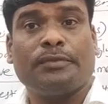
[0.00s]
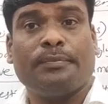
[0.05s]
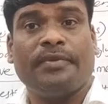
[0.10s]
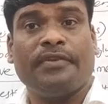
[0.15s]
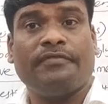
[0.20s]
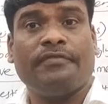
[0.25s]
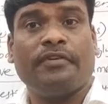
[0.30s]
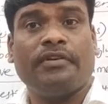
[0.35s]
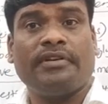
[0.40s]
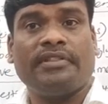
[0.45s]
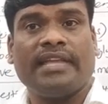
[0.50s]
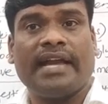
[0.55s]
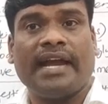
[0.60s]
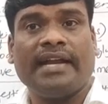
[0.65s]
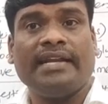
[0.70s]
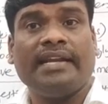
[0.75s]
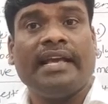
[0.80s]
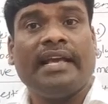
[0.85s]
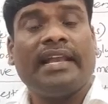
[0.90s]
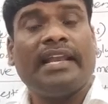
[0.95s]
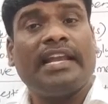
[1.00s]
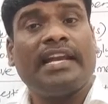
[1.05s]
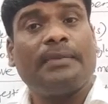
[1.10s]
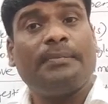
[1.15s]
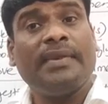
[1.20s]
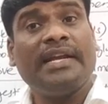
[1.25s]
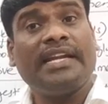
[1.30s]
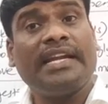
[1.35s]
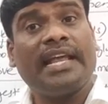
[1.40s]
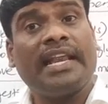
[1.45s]
So before that,
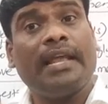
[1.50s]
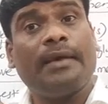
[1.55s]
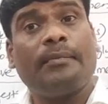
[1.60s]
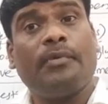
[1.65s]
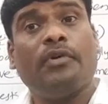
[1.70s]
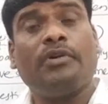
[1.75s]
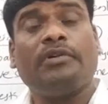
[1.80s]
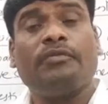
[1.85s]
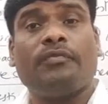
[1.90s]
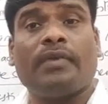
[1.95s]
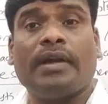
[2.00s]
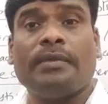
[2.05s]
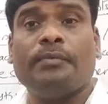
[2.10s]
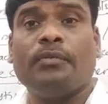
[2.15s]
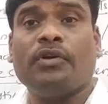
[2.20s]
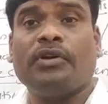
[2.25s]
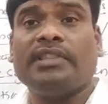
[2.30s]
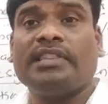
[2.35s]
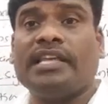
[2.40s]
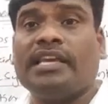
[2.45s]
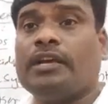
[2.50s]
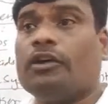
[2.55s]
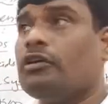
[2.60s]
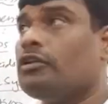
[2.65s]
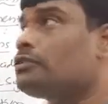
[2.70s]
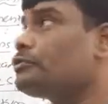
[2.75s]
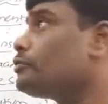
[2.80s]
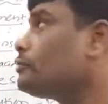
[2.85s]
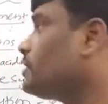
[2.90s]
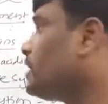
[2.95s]
let me tell about one more thing
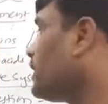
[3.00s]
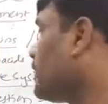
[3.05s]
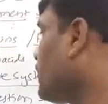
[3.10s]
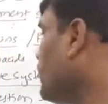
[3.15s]
also, that